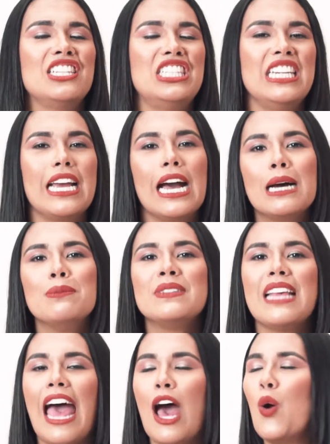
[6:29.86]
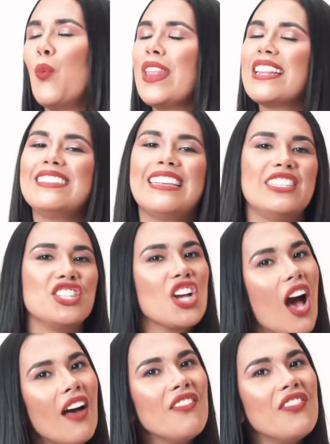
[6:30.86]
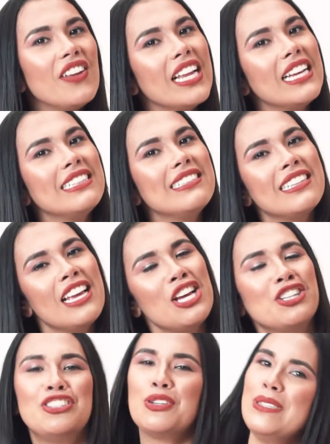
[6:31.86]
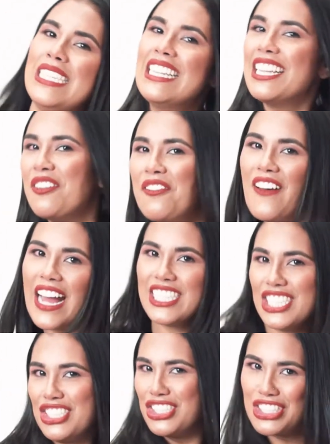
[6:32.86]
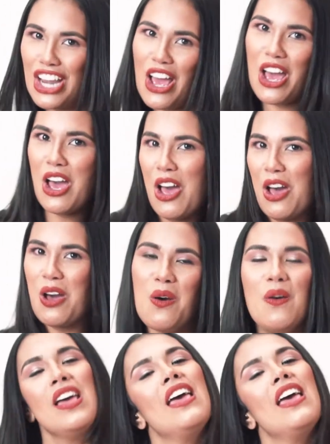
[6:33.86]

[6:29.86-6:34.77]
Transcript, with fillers: She comes out with such confidence. So we did a little fashion show.